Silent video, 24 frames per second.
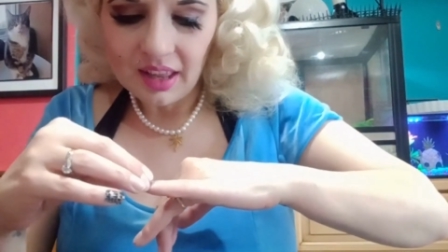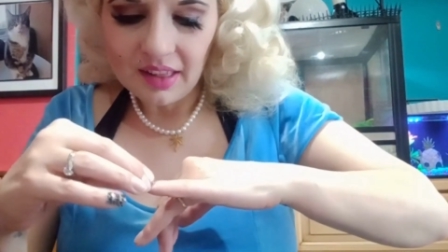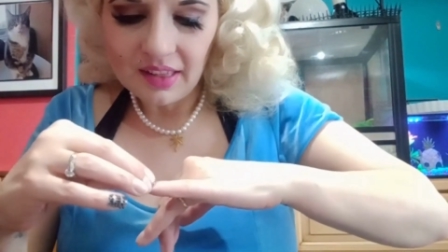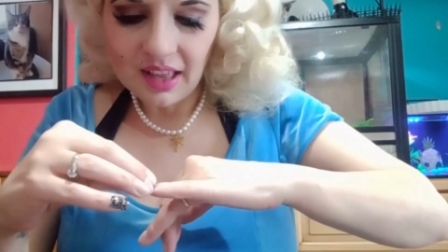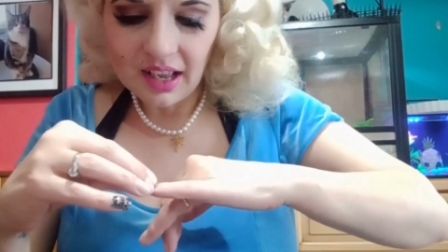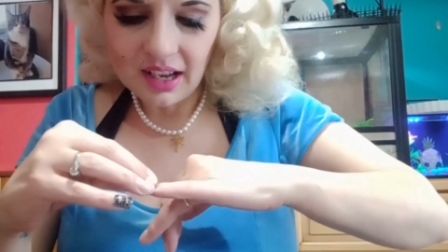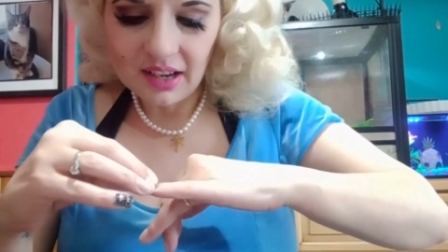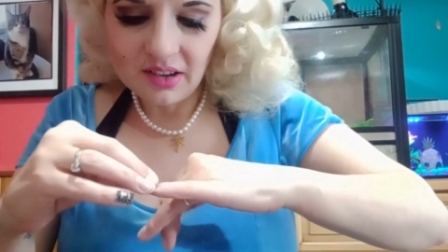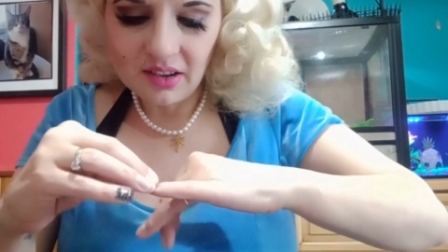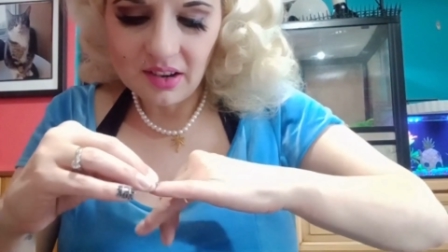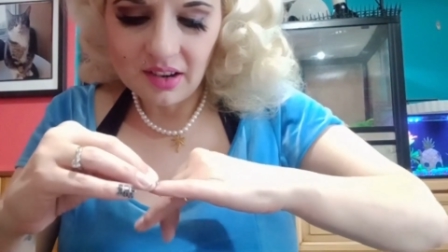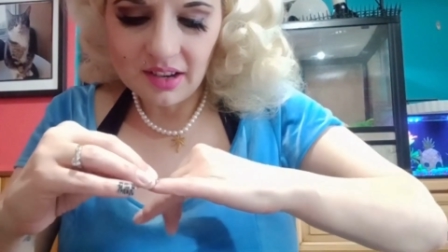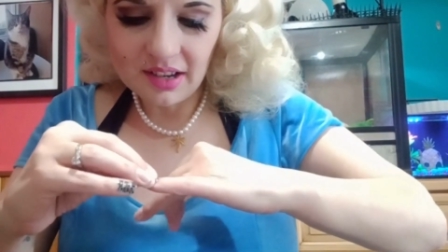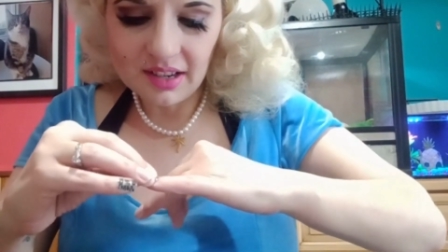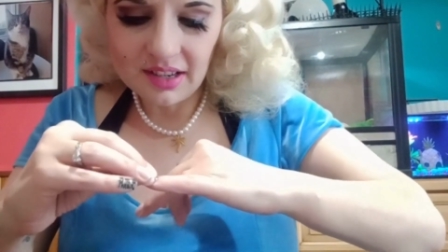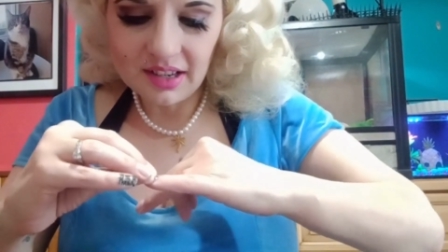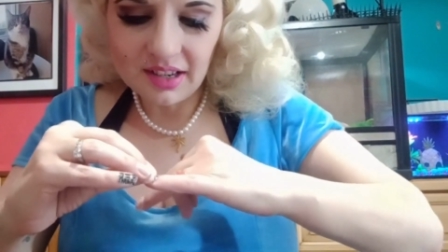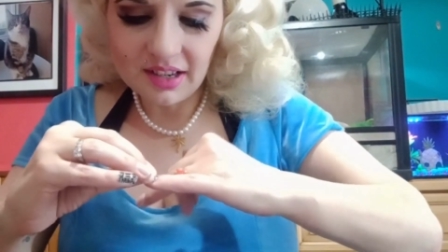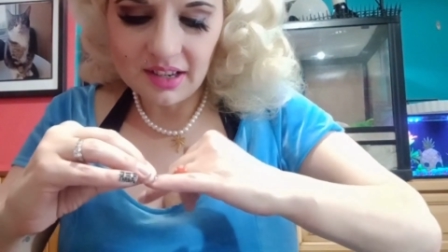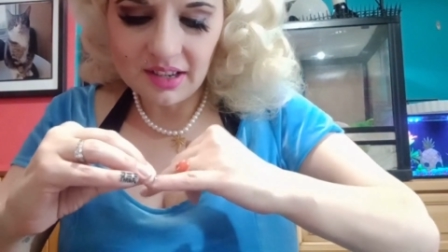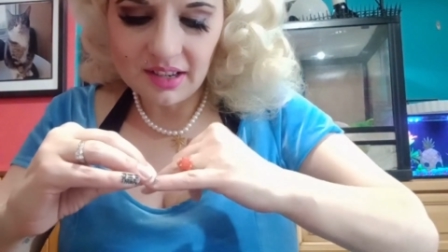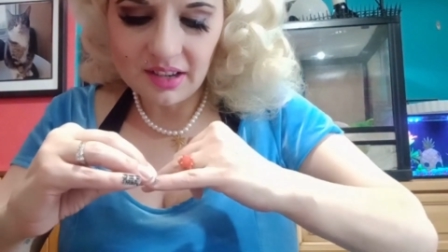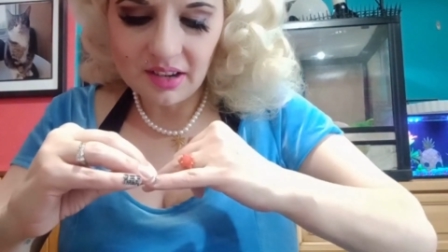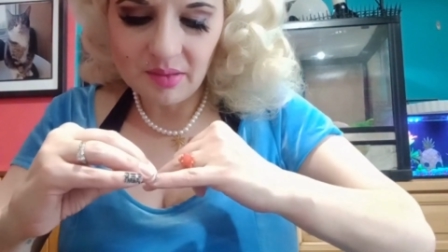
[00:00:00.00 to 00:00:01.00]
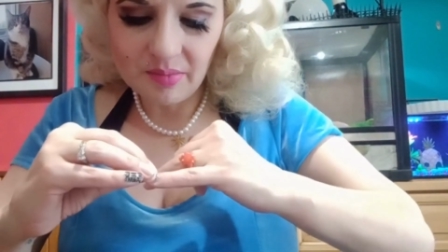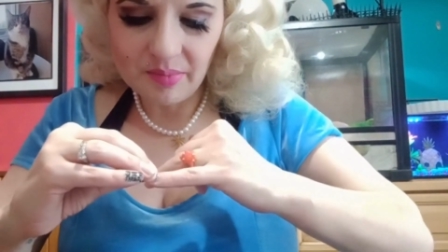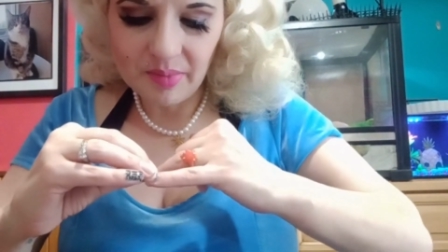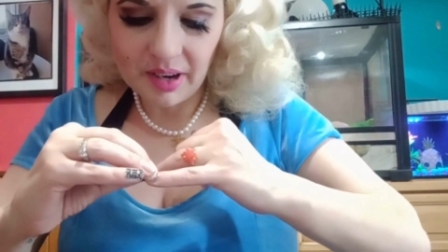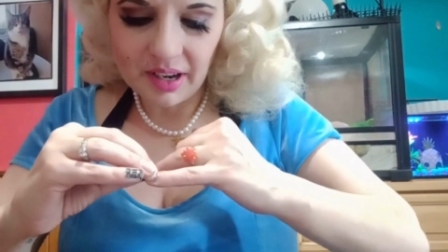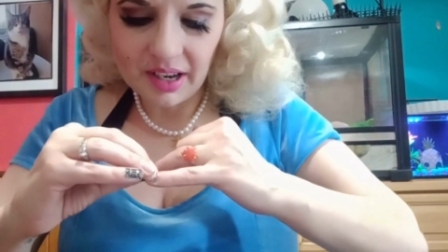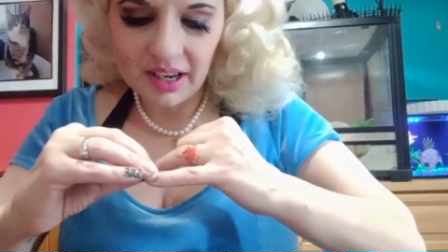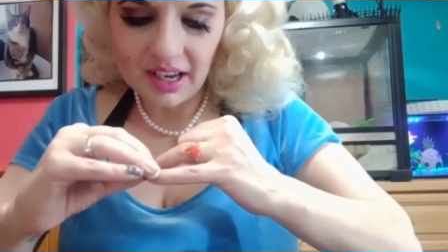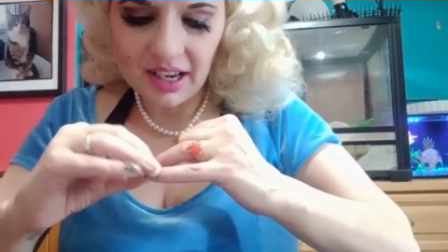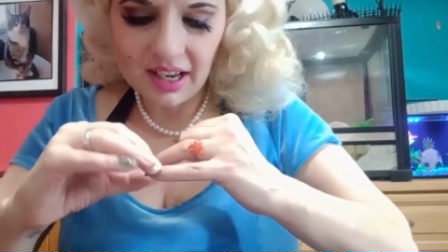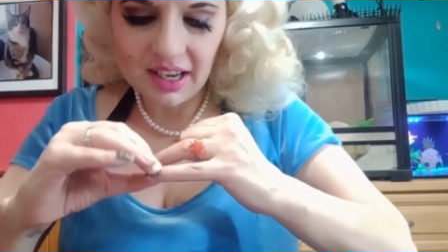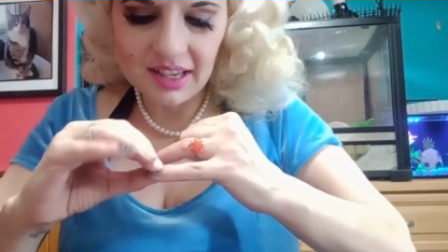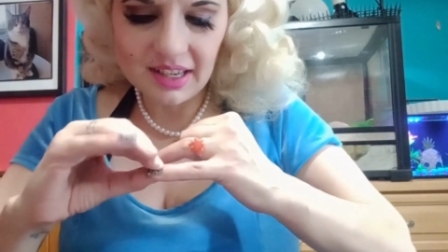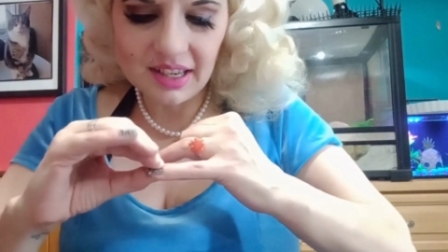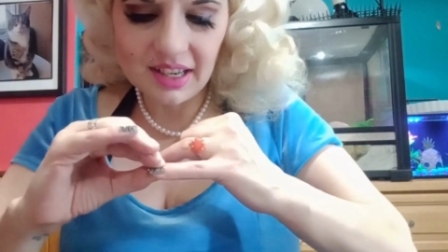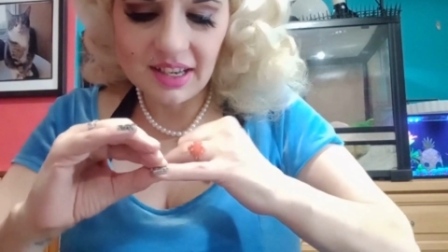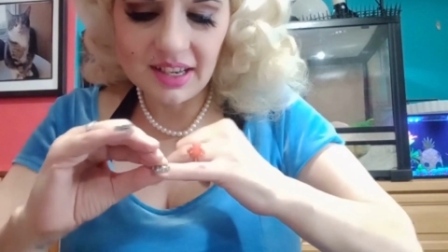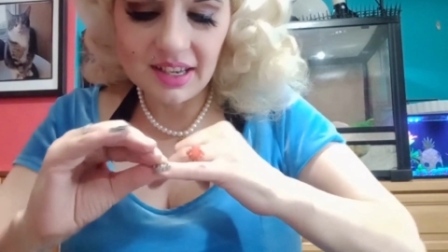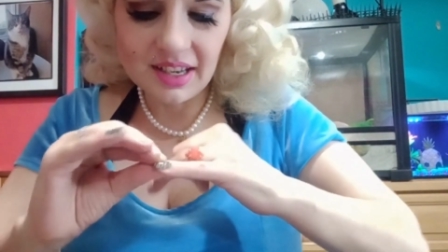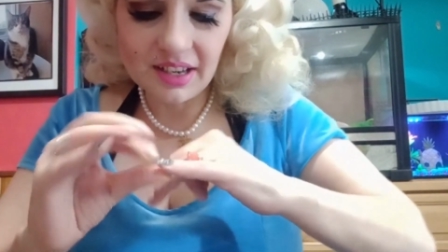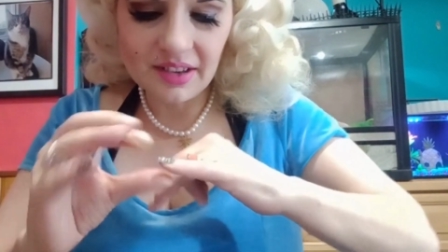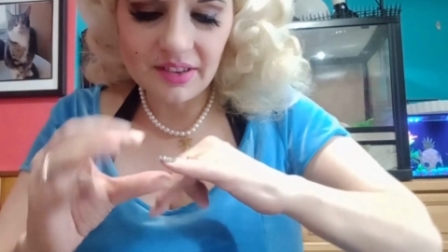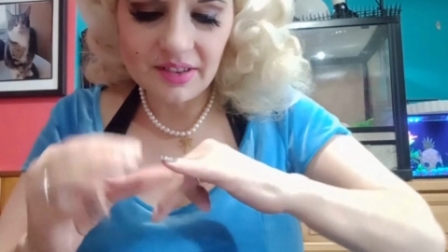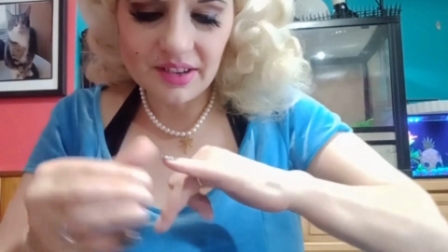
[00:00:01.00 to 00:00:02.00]
That dog is going to start barking because the
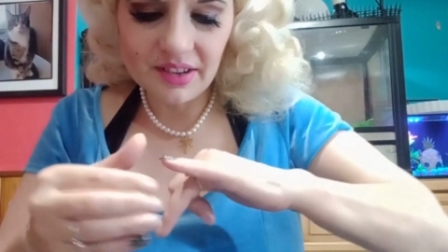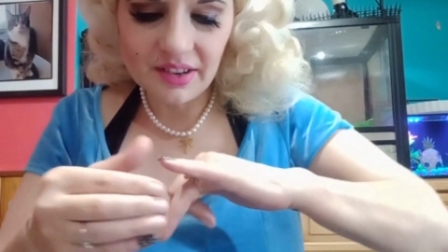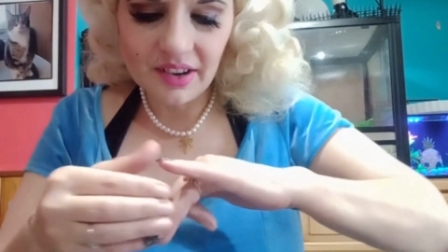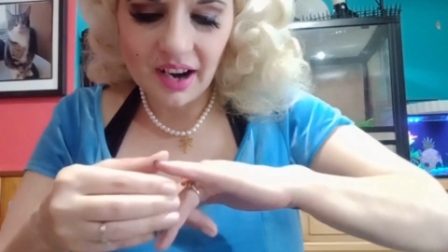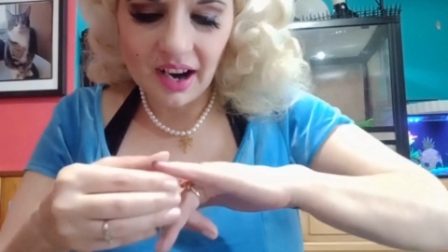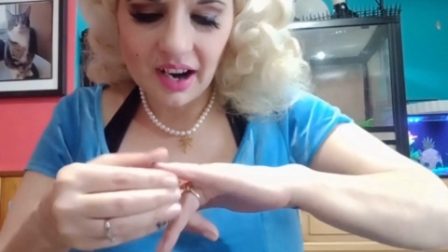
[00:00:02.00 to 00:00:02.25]
deers are